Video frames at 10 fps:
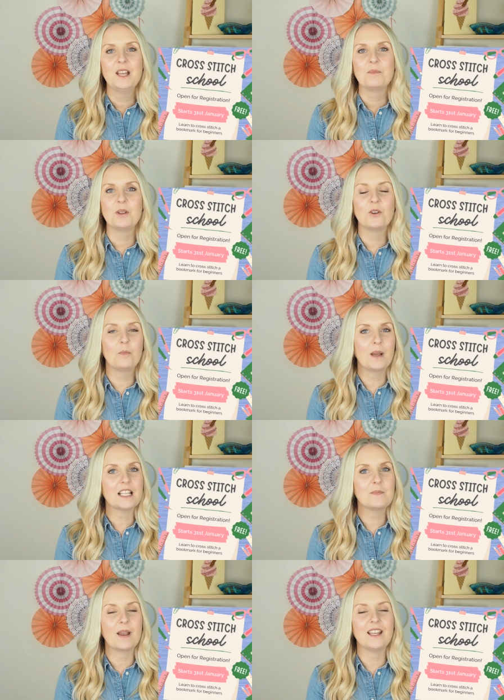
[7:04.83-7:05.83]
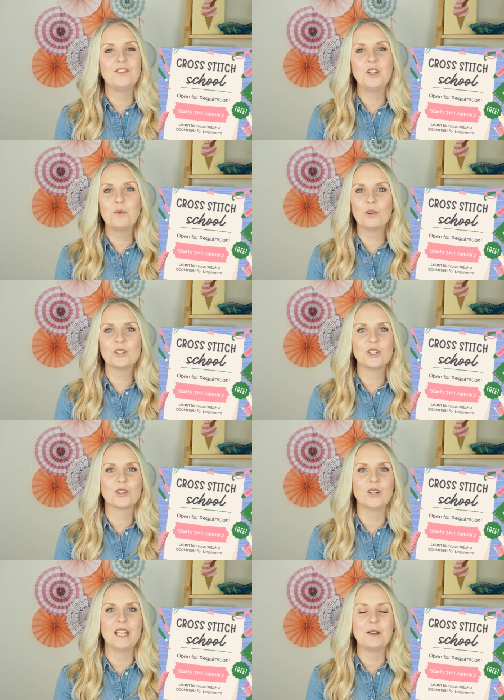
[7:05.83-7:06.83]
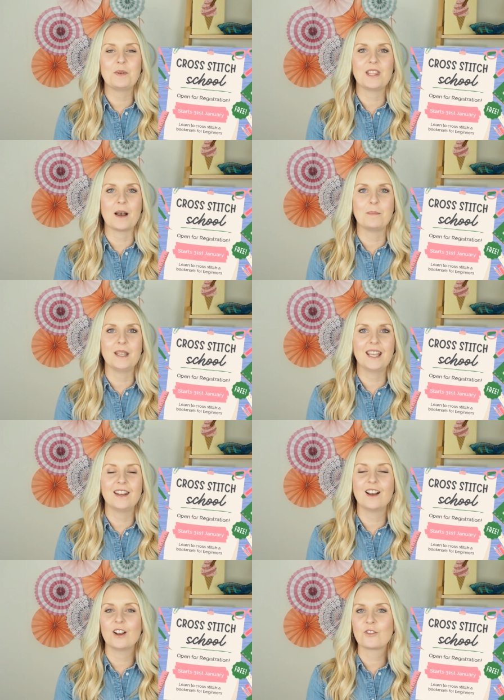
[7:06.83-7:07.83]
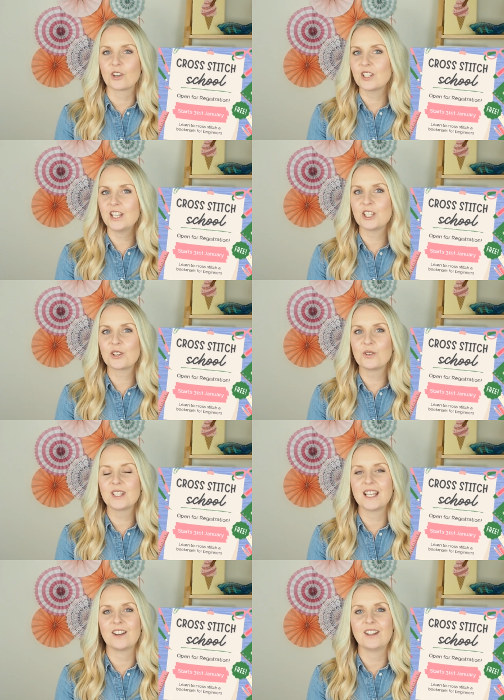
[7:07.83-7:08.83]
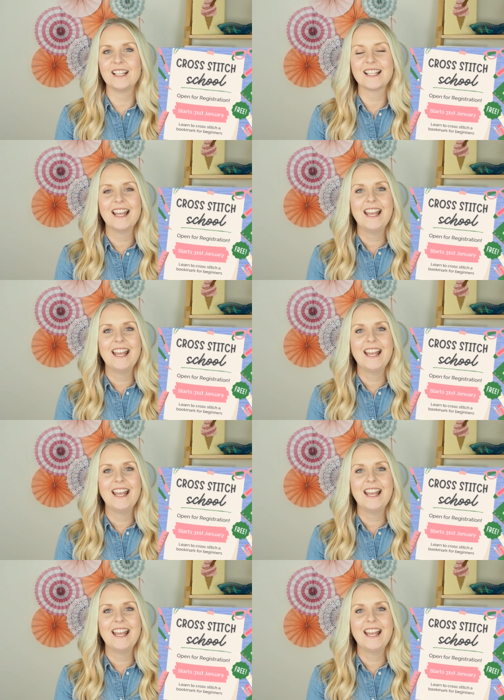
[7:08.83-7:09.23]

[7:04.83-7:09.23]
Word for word: But your best bet, if you want to join in with that beginner cross-stitch school series,